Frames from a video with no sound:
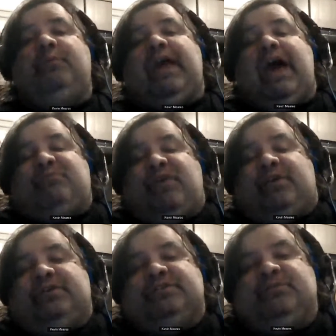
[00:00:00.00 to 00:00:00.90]
And we have
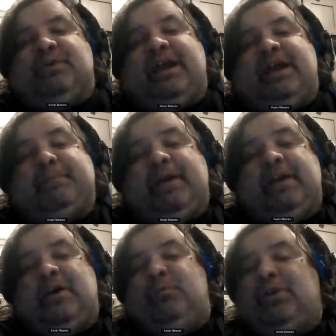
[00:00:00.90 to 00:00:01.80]
records of what happened.
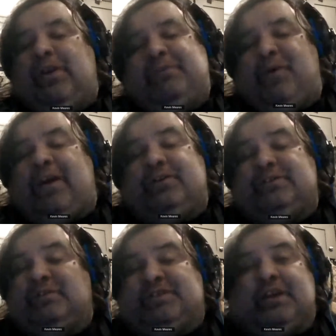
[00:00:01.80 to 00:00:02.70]
We don't have
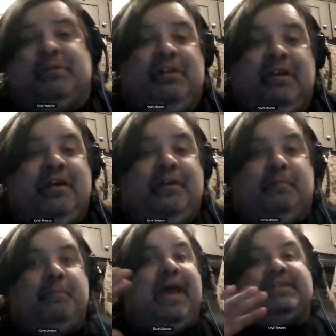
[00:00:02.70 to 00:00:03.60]
records of a sudden
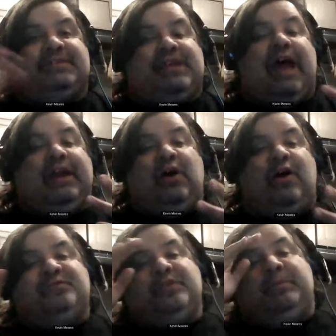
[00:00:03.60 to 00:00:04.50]
mass
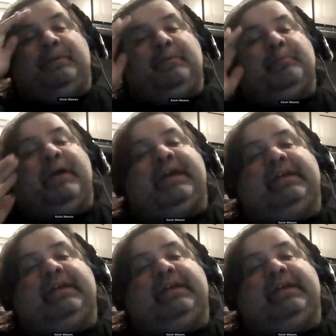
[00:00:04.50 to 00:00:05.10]
dying off the people